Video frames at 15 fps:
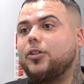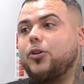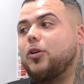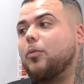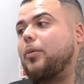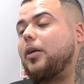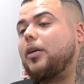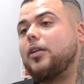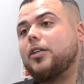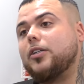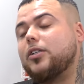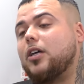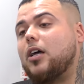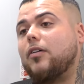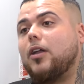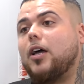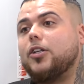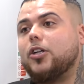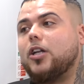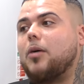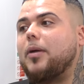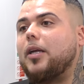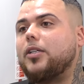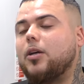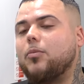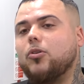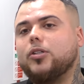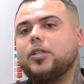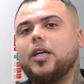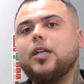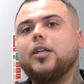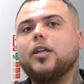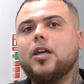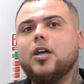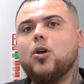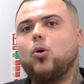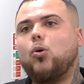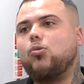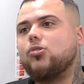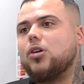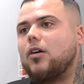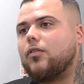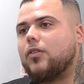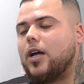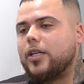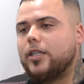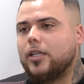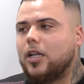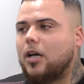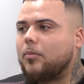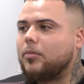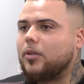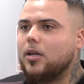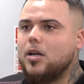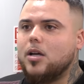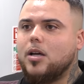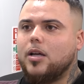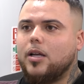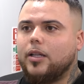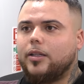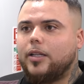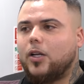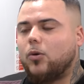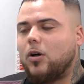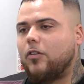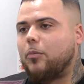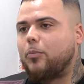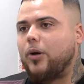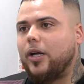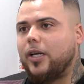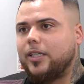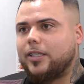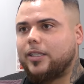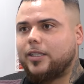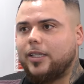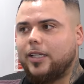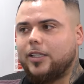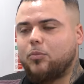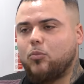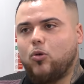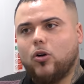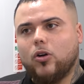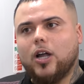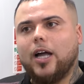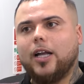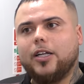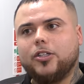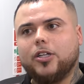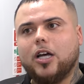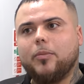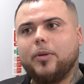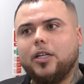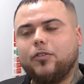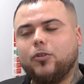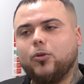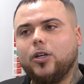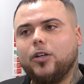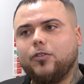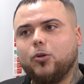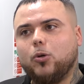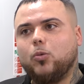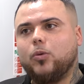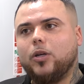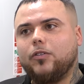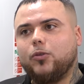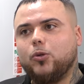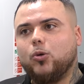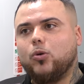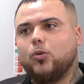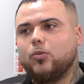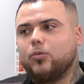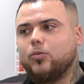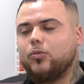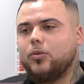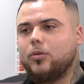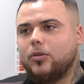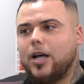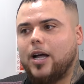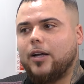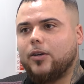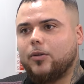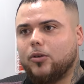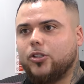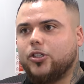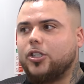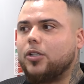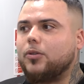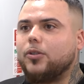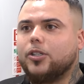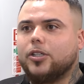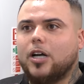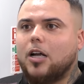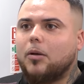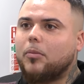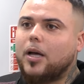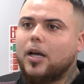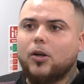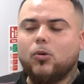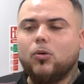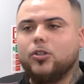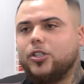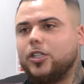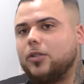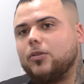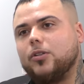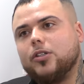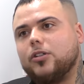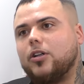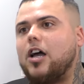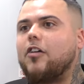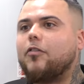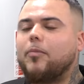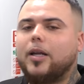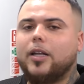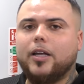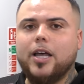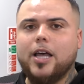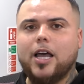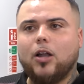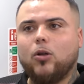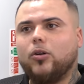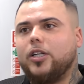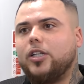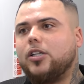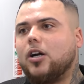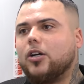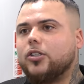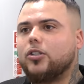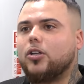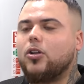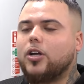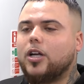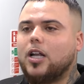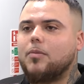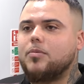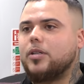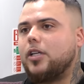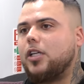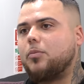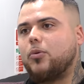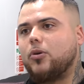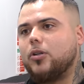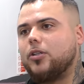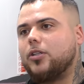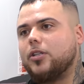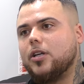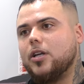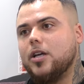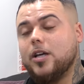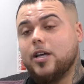You can be tough, like do you know what I mean? I'm not saying all tough guys end up dead or whatever, but it's it's more likely. Do you know what I mean? If you if you're if you're like a serious gunman or a serious knife man, a lot of these youngsters are looking up to these bods.